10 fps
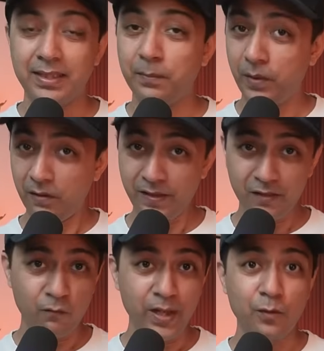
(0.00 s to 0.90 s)
It's a
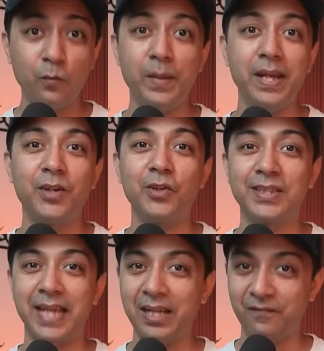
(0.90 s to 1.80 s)
perfect way to make your
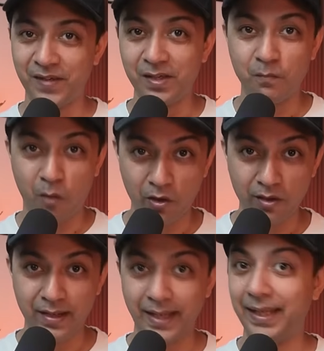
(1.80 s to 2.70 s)
site feel
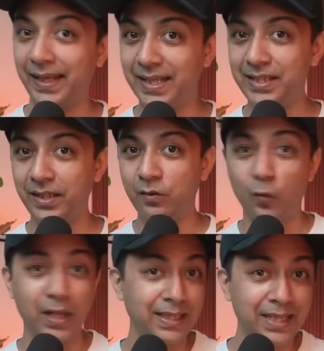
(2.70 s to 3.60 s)
modern and engaging
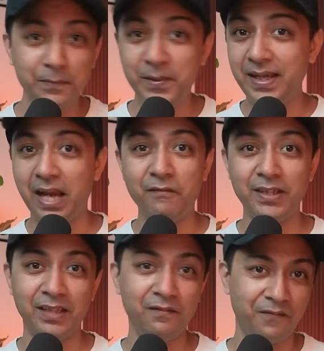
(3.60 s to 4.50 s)
while keeping
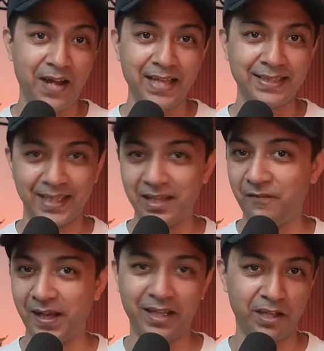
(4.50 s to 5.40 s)
everything fast and
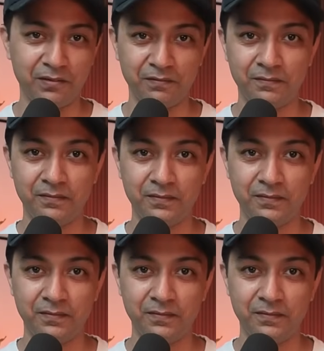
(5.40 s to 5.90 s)
effective.